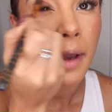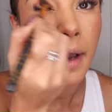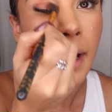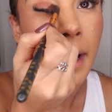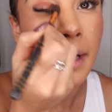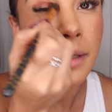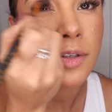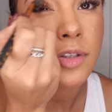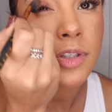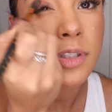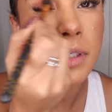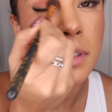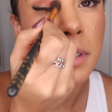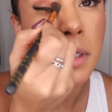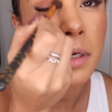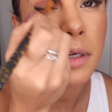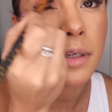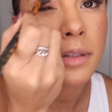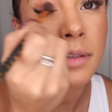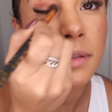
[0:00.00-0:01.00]
And you're just
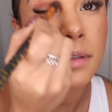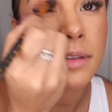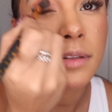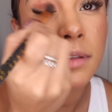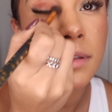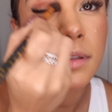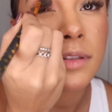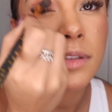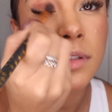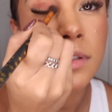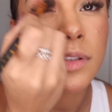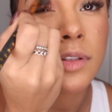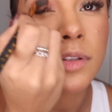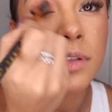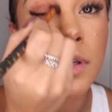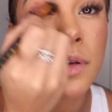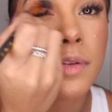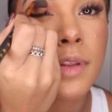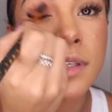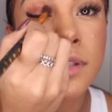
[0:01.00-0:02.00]
gonna
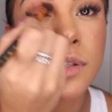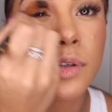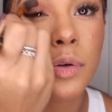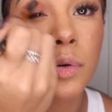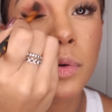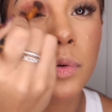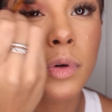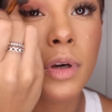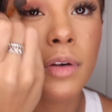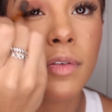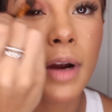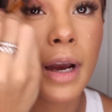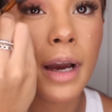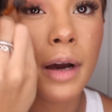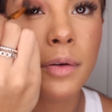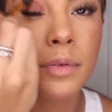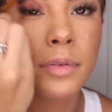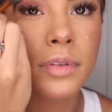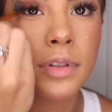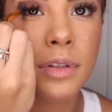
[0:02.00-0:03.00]
do this all
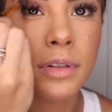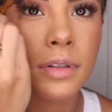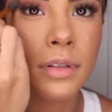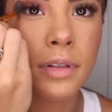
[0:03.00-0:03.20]
around.